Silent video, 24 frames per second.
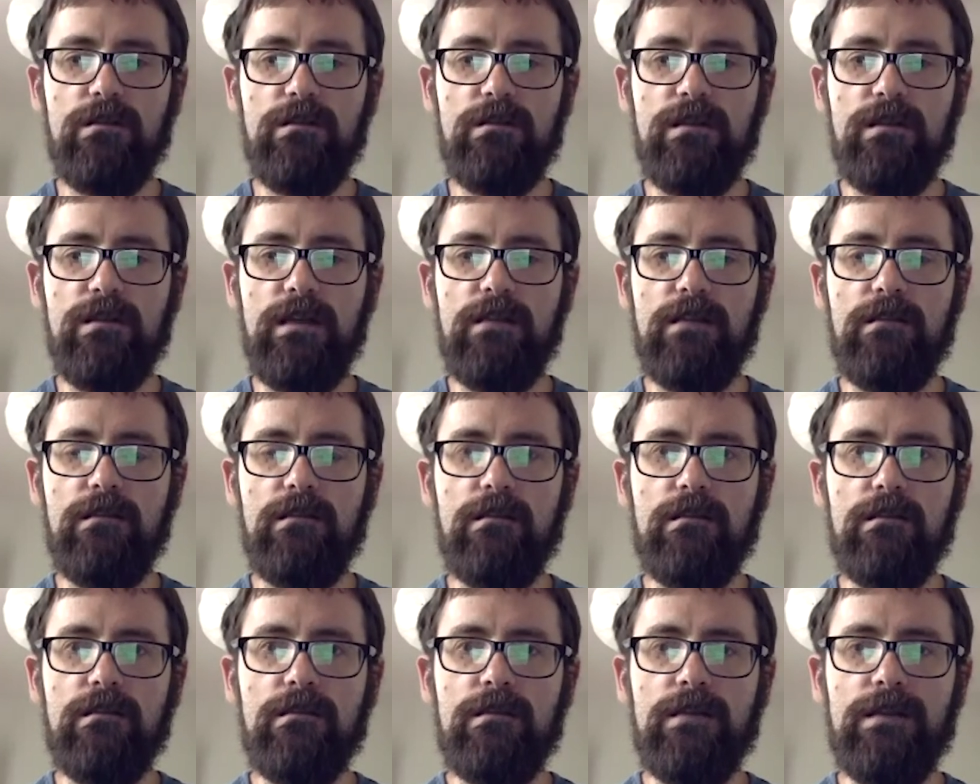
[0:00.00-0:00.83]

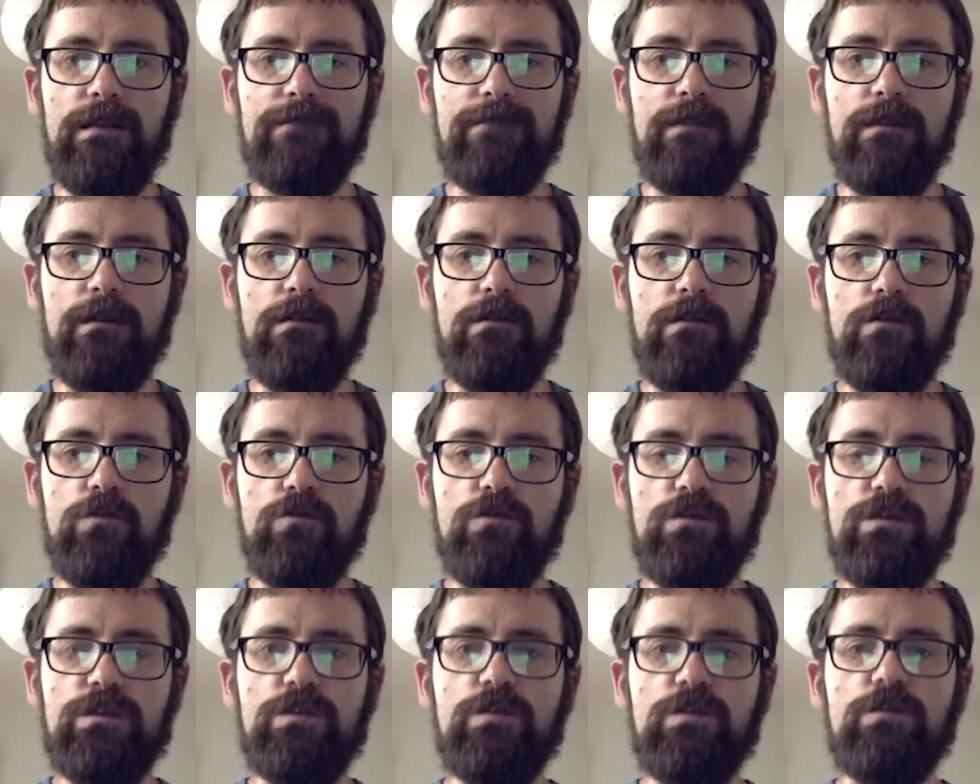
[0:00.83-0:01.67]
then there are all
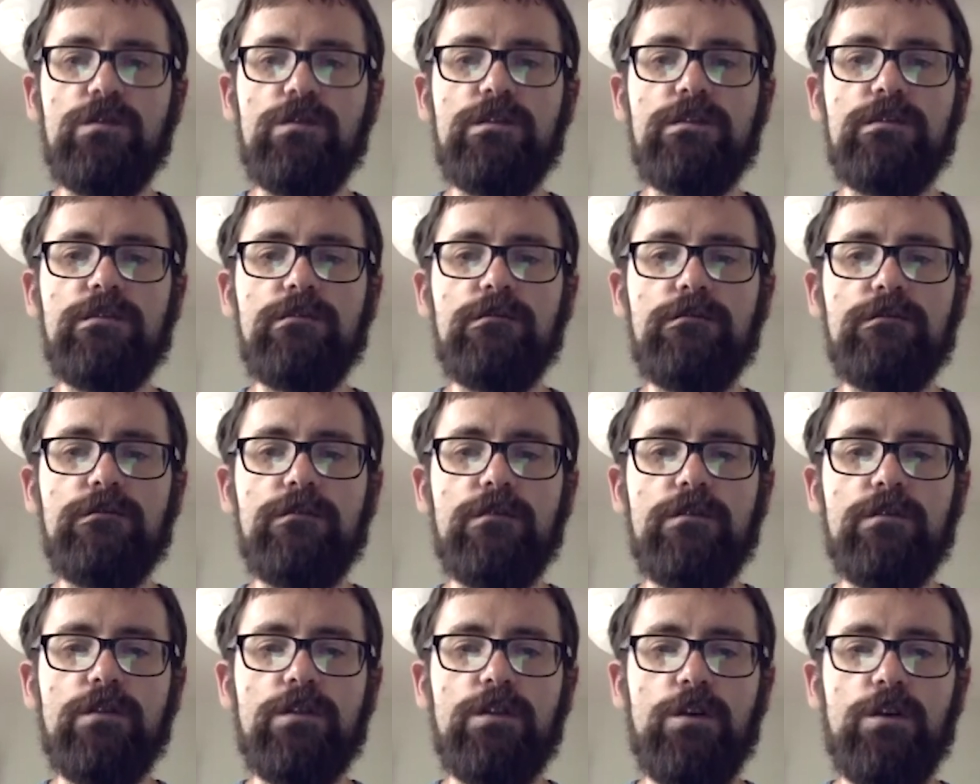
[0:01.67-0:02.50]
sorts of
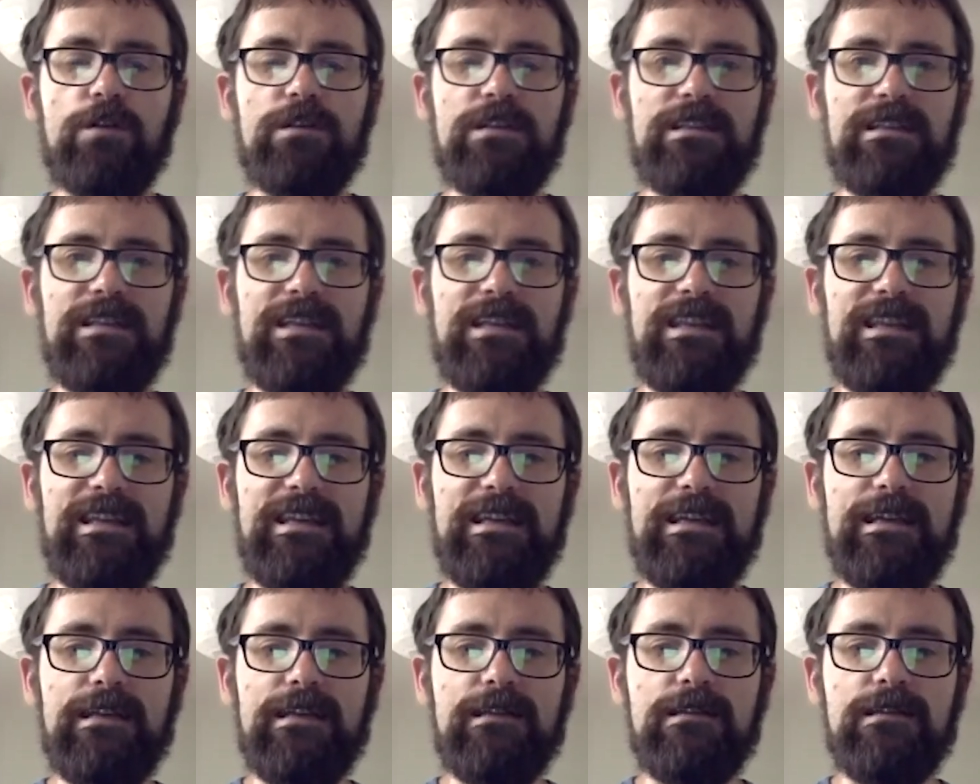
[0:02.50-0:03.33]
costly
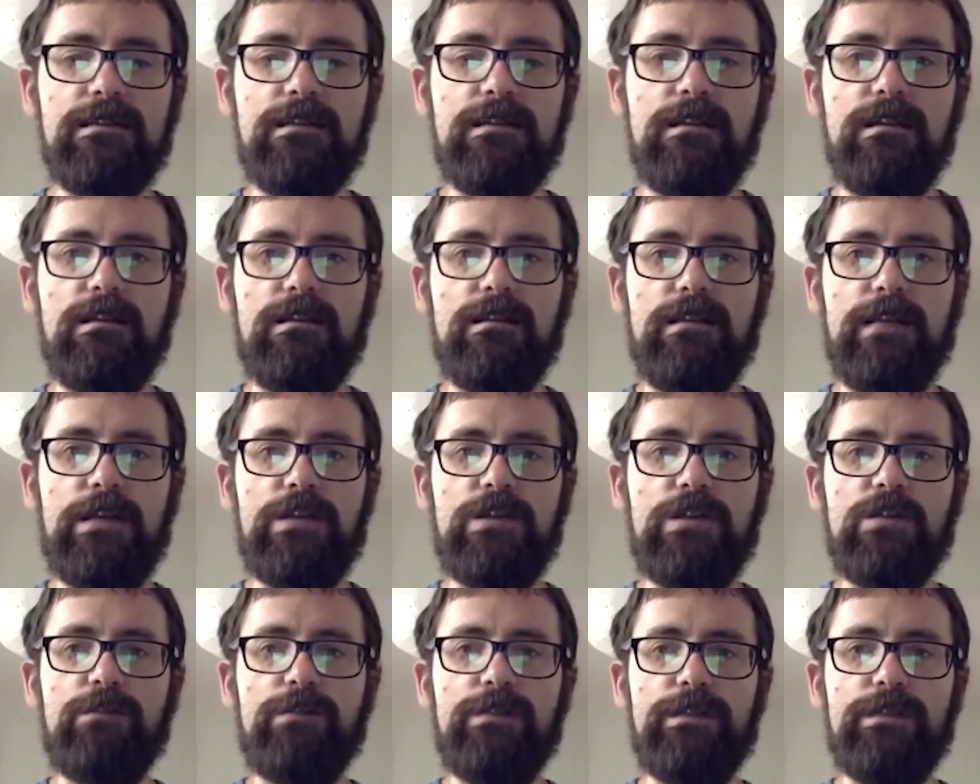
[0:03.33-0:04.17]
things they
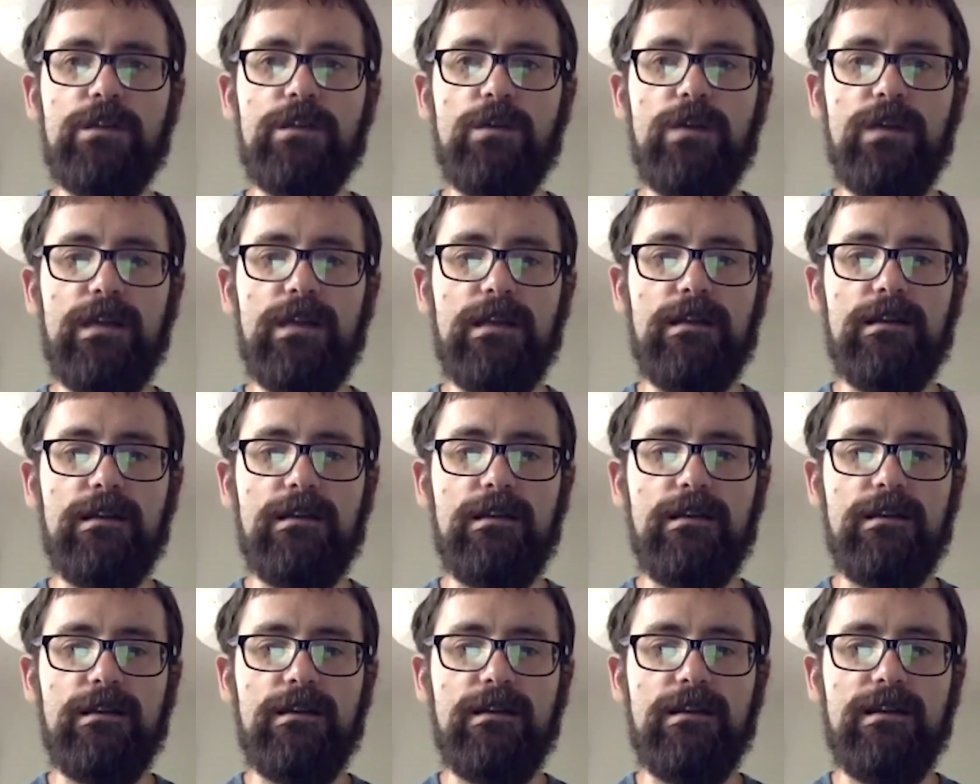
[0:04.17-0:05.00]
should be doing
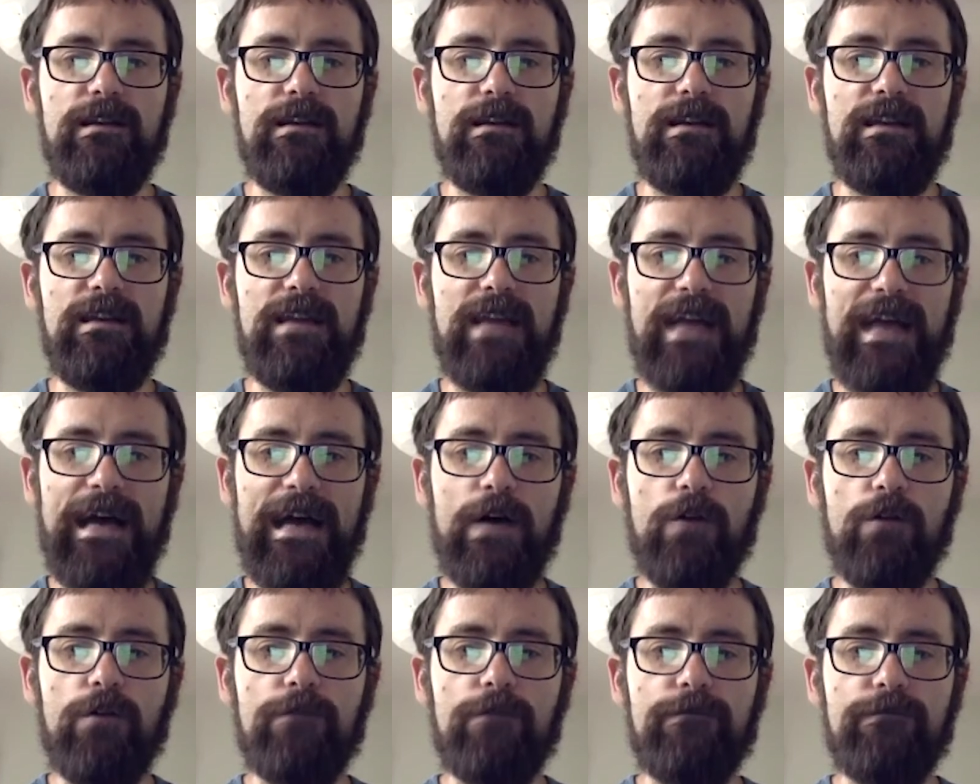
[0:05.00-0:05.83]

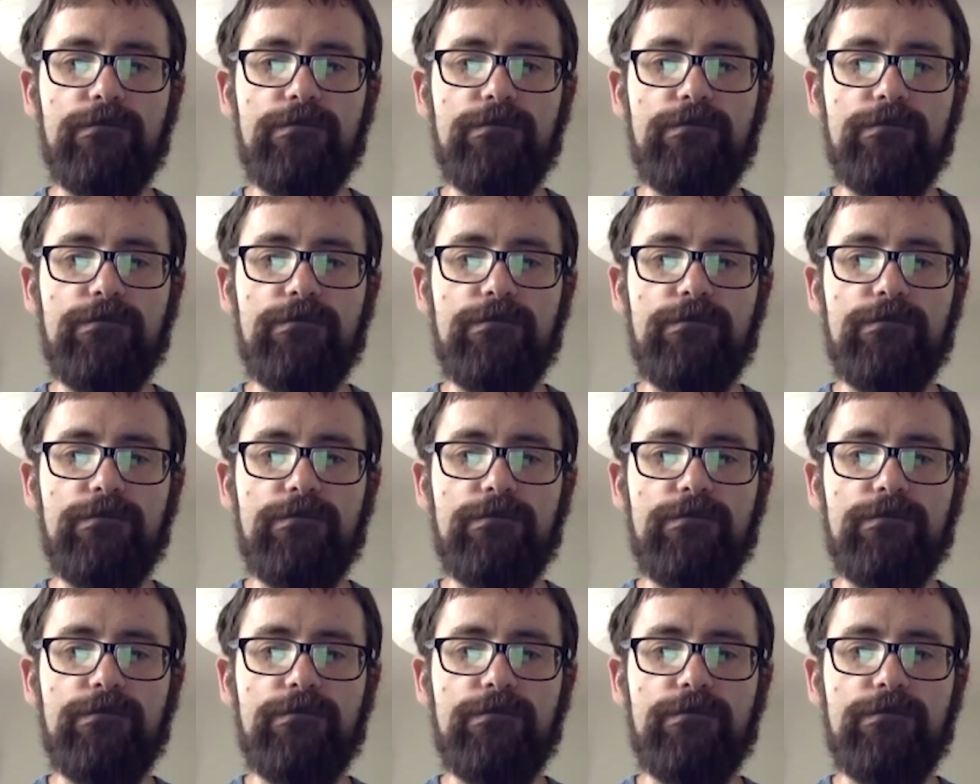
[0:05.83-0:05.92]
now,